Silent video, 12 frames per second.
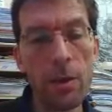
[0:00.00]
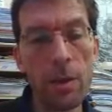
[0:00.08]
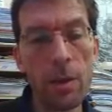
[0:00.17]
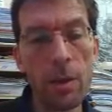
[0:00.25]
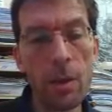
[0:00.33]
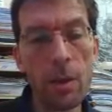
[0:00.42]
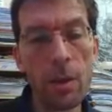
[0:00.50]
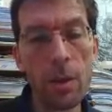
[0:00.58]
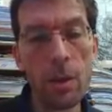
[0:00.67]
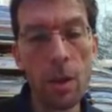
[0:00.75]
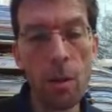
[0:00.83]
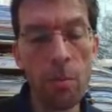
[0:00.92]

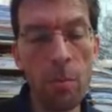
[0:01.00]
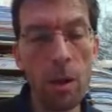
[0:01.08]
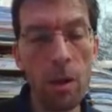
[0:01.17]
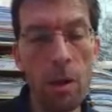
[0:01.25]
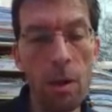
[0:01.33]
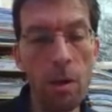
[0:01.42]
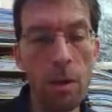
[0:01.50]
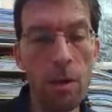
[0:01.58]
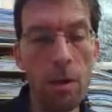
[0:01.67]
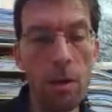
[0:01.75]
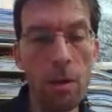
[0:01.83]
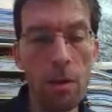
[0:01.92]
some
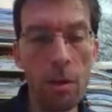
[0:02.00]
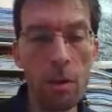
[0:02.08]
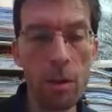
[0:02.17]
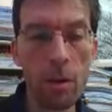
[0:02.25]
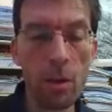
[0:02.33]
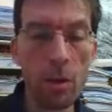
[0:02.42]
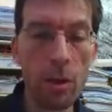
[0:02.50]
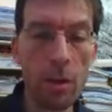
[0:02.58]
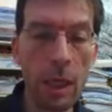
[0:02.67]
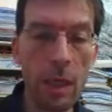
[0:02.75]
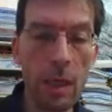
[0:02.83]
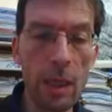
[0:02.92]

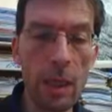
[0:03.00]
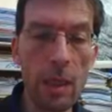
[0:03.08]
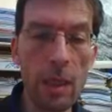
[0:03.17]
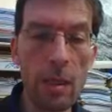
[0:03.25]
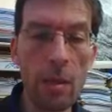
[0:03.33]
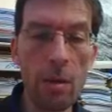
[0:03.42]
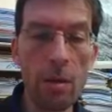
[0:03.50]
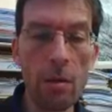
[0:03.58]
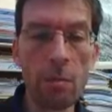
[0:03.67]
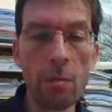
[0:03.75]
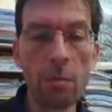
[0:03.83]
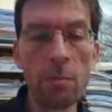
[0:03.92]

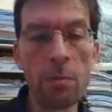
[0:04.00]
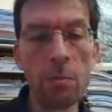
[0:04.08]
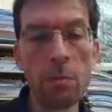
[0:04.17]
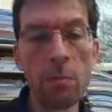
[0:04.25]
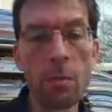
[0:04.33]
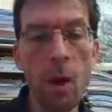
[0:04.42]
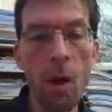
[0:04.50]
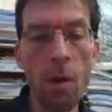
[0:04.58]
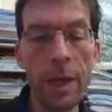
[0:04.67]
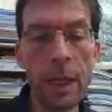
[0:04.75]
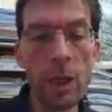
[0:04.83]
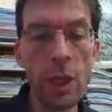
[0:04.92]
in
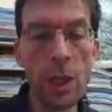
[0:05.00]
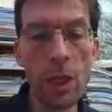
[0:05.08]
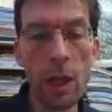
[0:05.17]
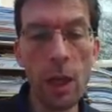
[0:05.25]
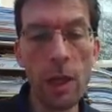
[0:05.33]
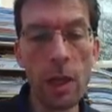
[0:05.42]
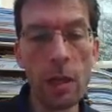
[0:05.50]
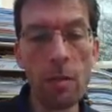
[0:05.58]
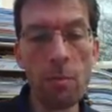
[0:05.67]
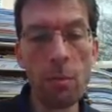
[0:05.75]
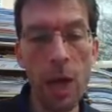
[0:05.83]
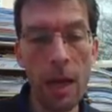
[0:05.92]
orangish and
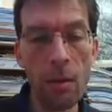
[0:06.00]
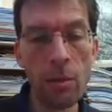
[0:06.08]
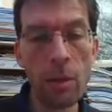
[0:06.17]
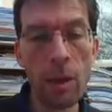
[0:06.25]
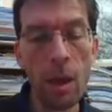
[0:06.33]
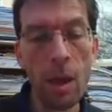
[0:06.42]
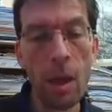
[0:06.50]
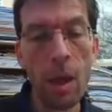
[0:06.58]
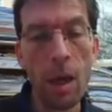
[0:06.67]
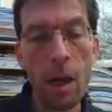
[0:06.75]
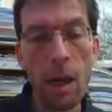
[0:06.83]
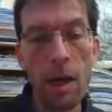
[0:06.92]
in brown
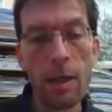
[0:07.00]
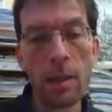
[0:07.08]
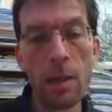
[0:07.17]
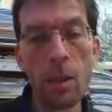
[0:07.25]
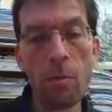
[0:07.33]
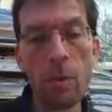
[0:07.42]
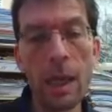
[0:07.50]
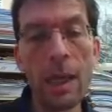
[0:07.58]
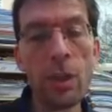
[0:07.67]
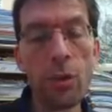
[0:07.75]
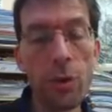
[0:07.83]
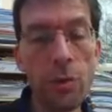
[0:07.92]
are some
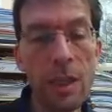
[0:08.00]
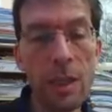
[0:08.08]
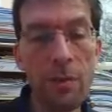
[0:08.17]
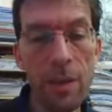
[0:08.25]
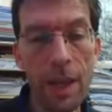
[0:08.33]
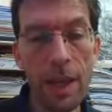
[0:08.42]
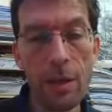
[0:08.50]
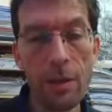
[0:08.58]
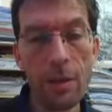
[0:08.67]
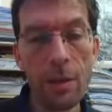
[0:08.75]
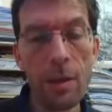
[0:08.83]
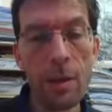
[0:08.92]
intrusive
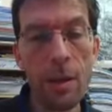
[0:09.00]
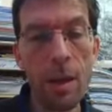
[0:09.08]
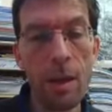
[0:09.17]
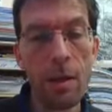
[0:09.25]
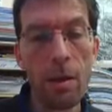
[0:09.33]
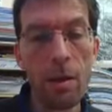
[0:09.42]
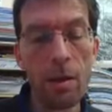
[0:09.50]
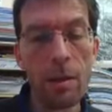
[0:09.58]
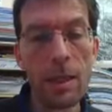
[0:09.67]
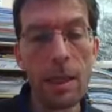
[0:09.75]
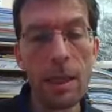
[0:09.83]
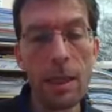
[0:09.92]
layers.
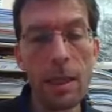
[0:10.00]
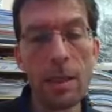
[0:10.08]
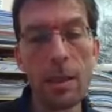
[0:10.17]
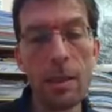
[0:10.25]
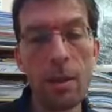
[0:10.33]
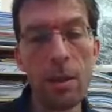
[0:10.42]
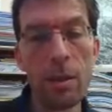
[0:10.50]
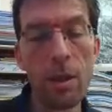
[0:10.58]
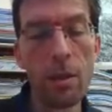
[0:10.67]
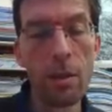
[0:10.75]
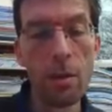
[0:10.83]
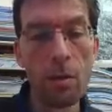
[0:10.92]
That is,
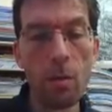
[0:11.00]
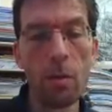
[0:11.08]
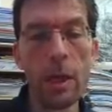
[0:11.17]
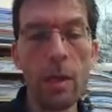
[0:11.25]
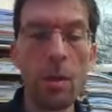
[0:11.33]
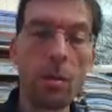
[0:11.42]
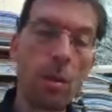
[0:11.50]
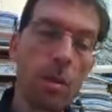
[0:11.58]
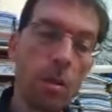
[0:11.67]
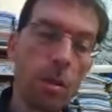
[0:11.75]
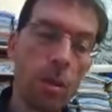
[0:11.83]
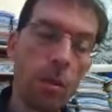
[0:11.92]
when the
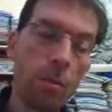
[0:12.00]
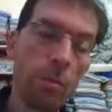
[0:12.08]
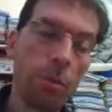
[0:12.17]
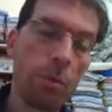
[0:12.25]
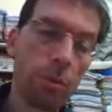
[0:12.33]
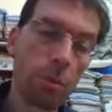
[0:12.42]
top